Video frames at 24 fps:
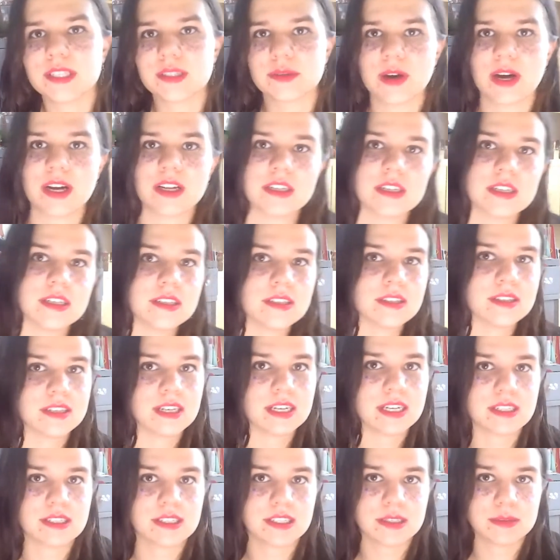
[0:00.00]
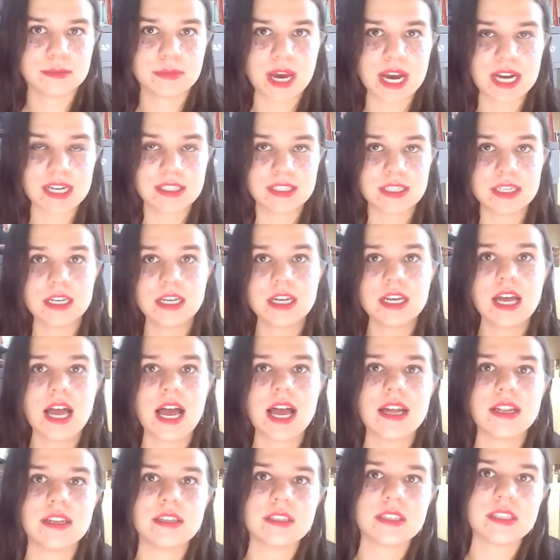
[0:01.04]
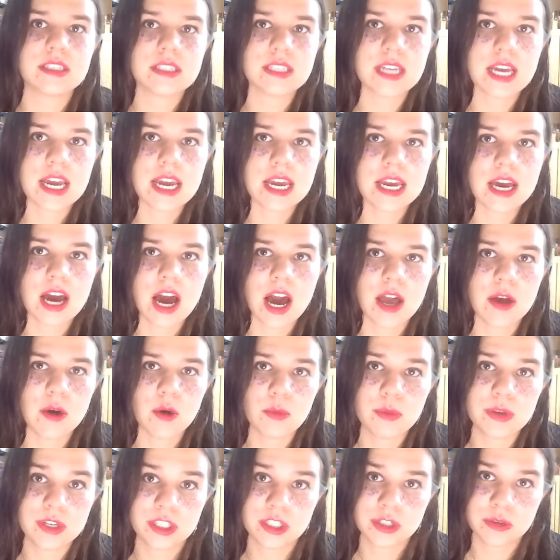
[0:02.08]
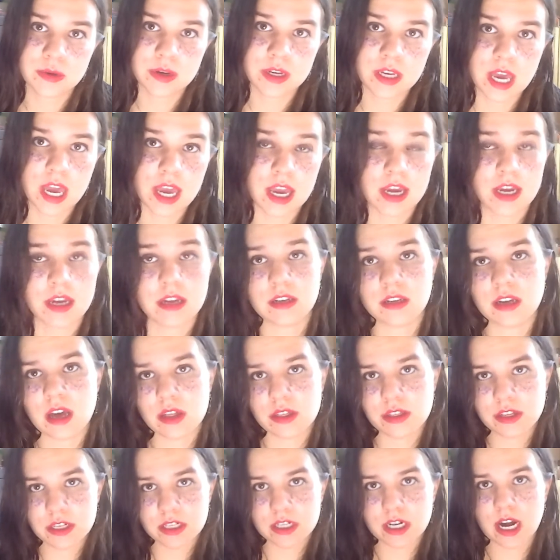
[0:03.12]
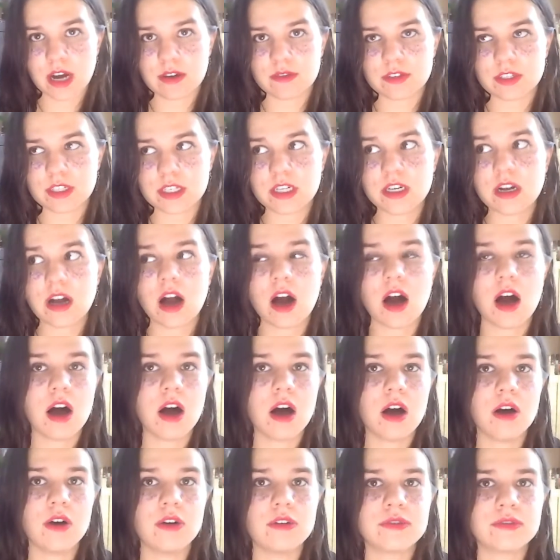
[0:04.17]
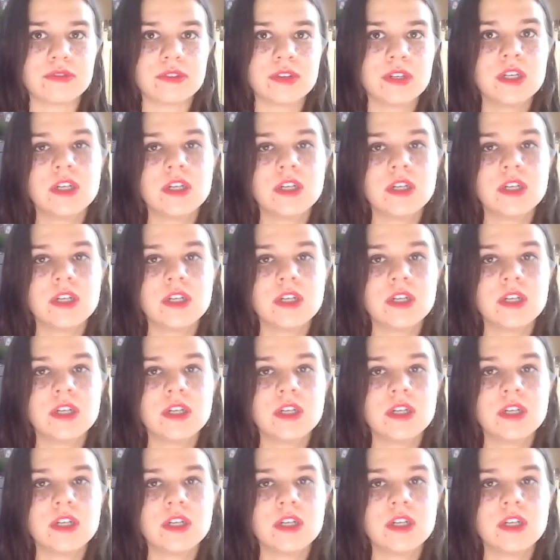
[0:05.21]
Outsiders, it's Magda, and today I will be doing another cover of